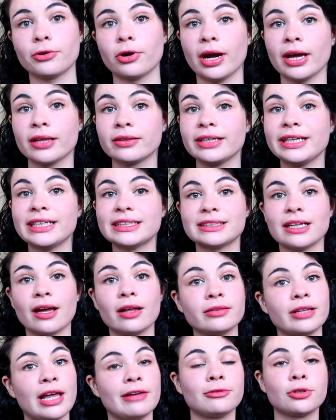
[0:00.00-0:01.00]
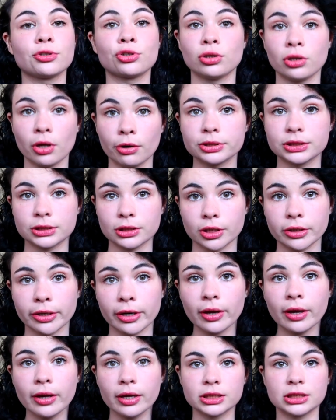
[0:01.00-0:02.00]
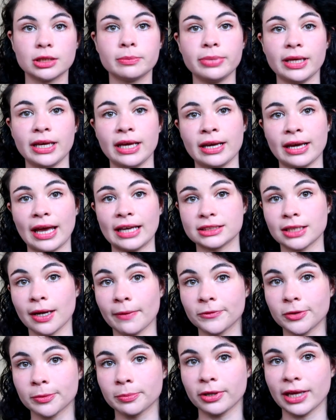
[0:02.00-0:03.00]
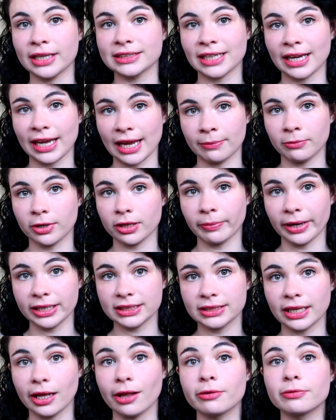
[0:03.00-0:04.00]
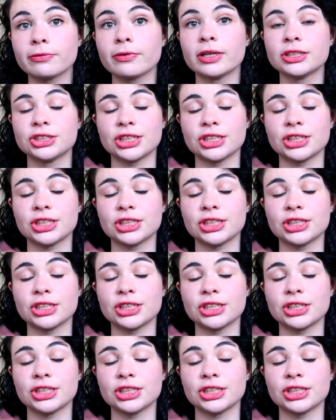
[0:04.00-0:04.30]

or at least a level closer to being as comfortable as I am with myself,